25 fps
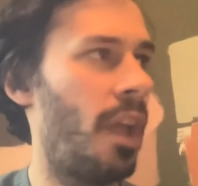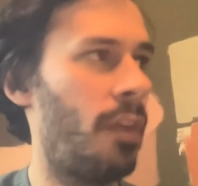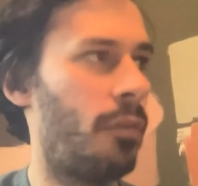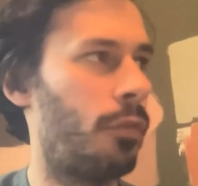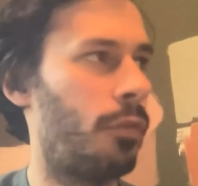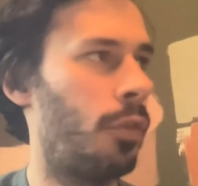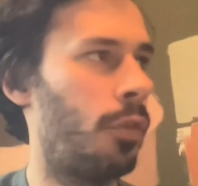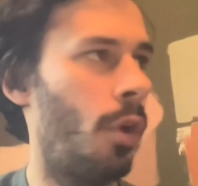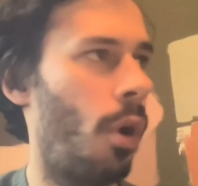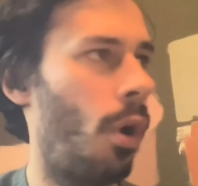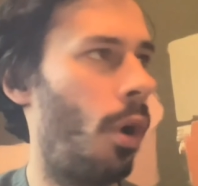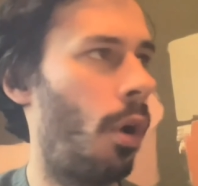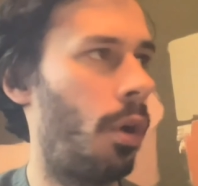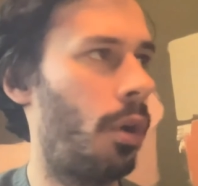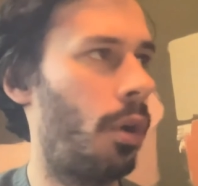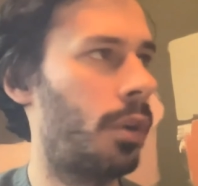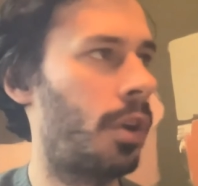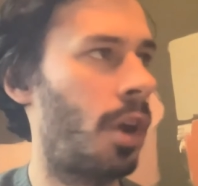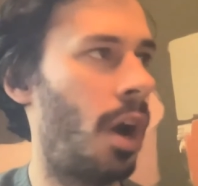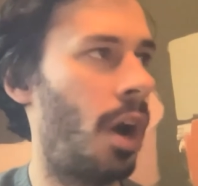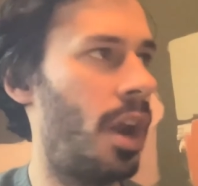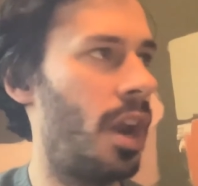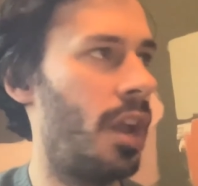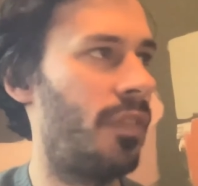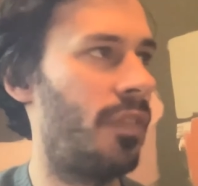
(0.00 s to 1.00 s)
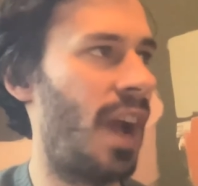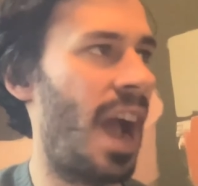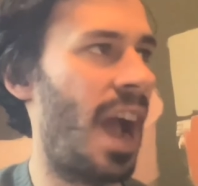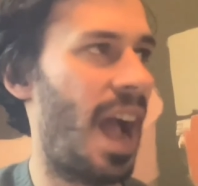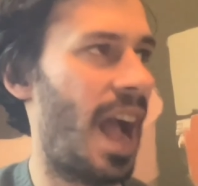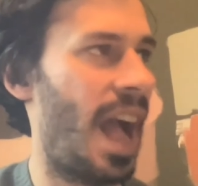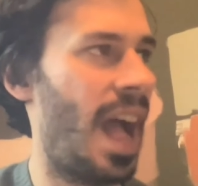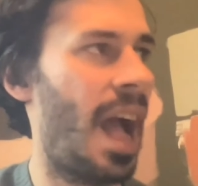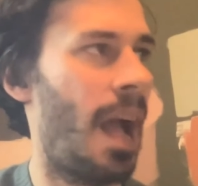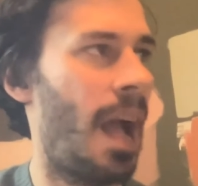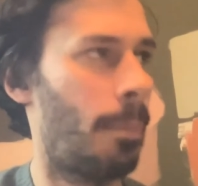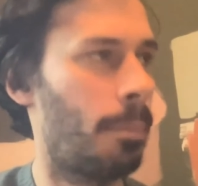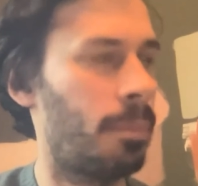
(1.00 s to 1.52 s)
if not kind of
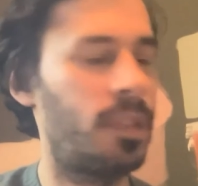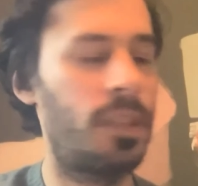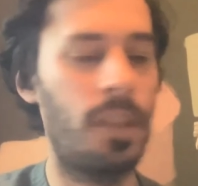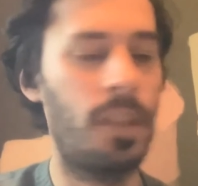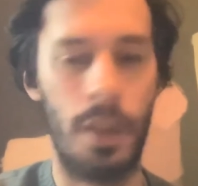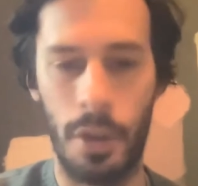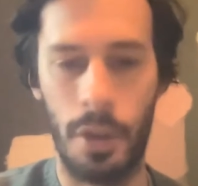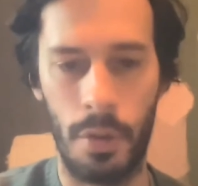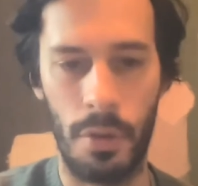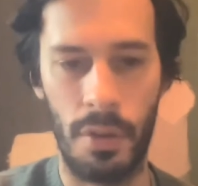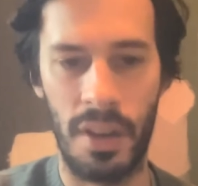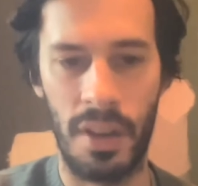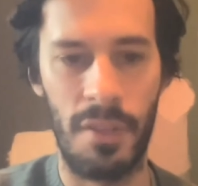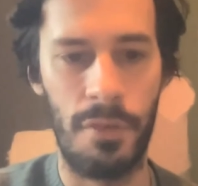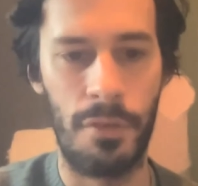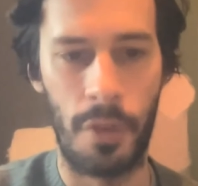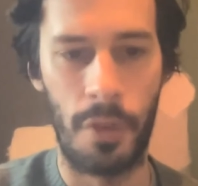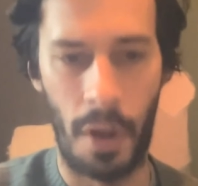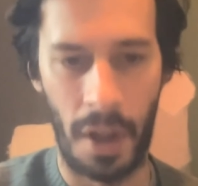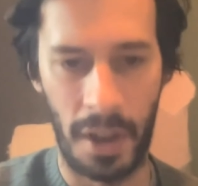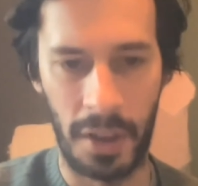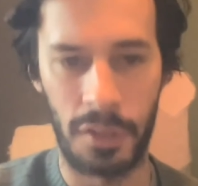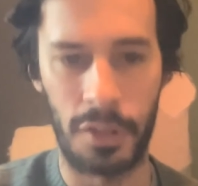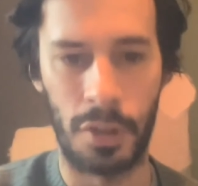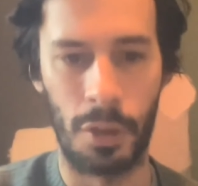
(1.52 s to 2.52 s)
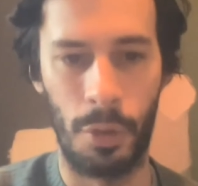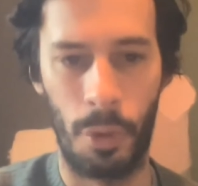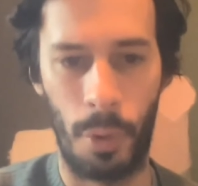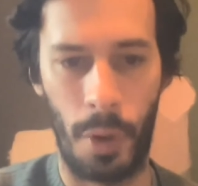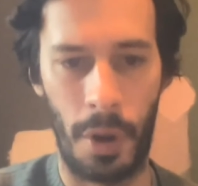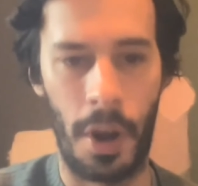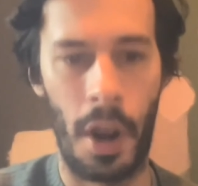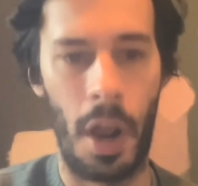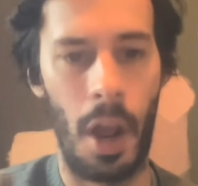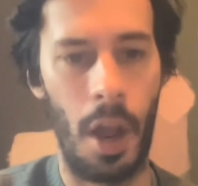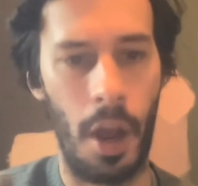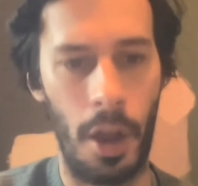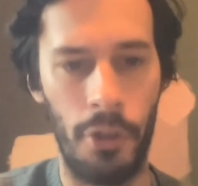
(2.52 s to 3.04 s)
absolutely vital
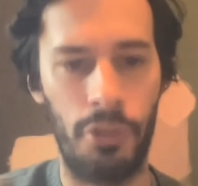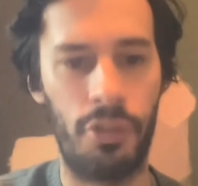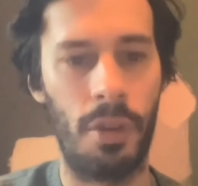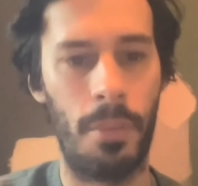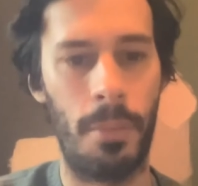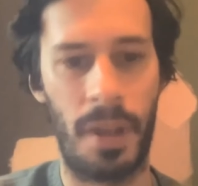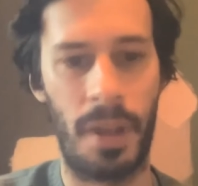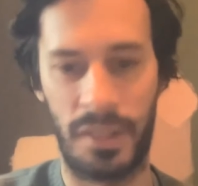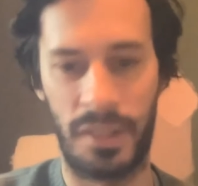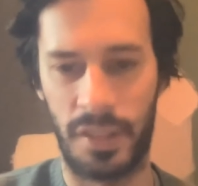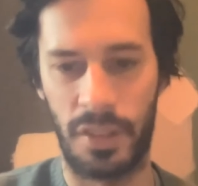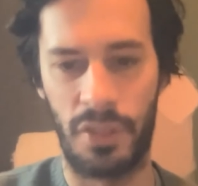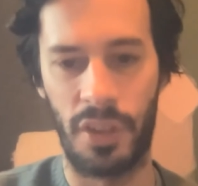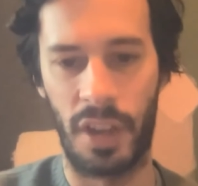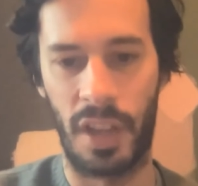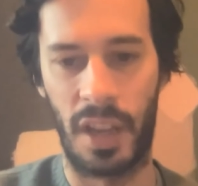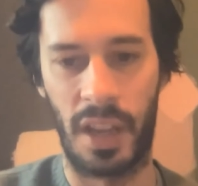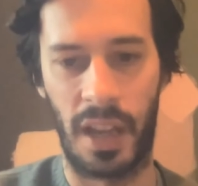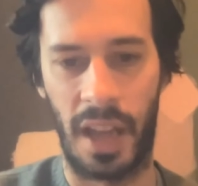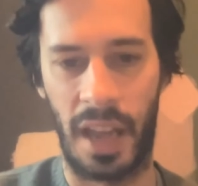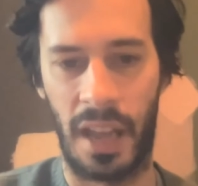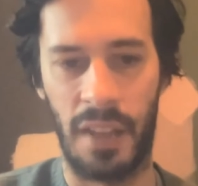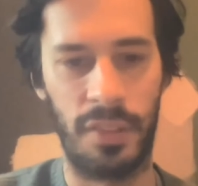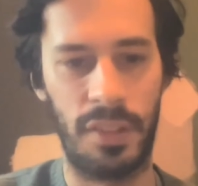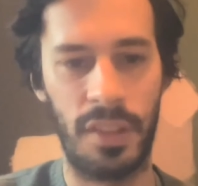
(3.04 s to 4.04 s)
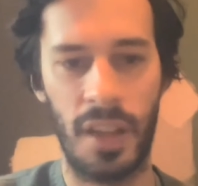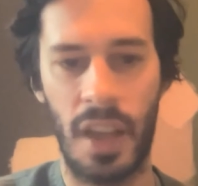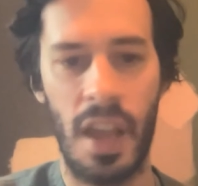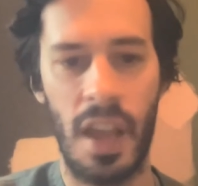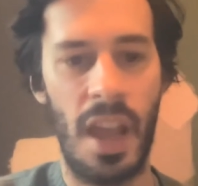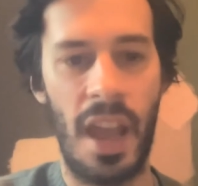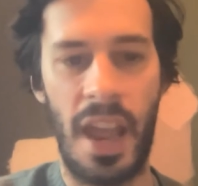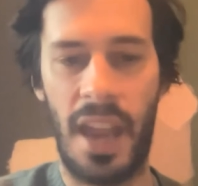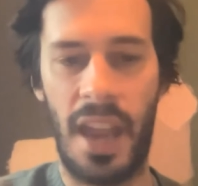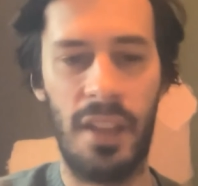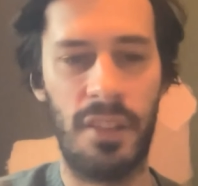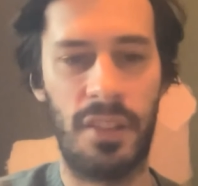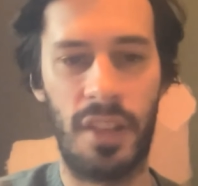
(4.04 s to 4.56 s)
and urgent messaging
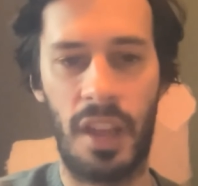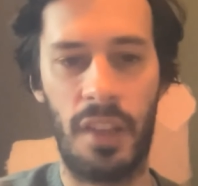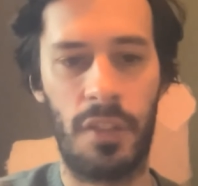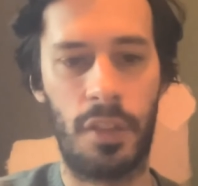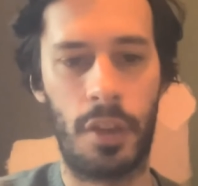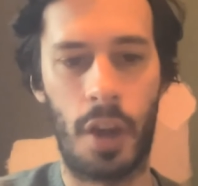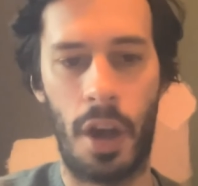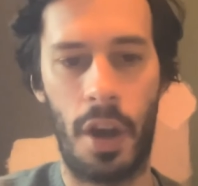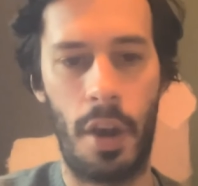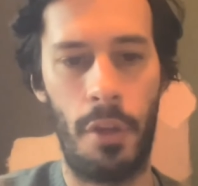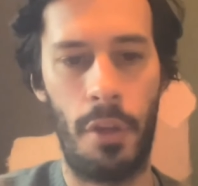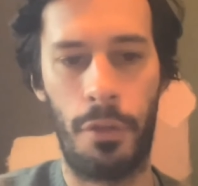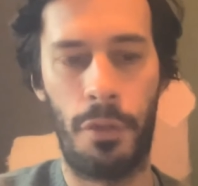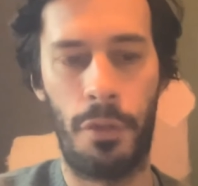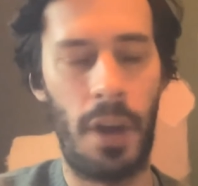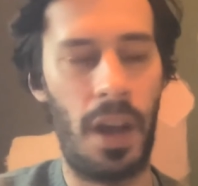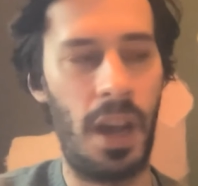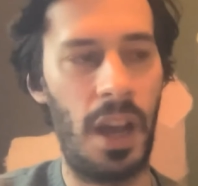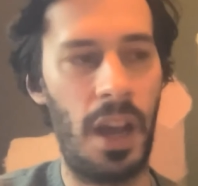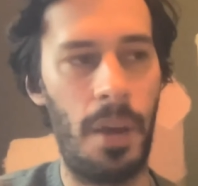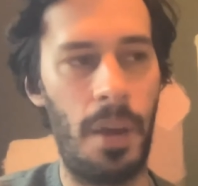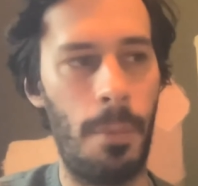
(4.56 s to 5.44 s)
is kind of